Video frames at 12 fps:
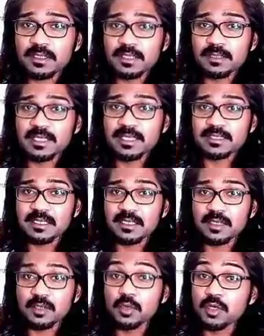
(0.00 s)
in Malaysia
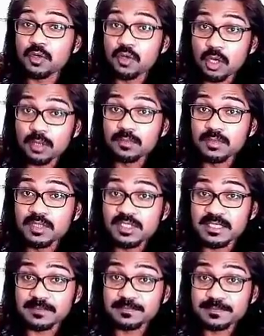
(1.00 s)
who are non-Muslim.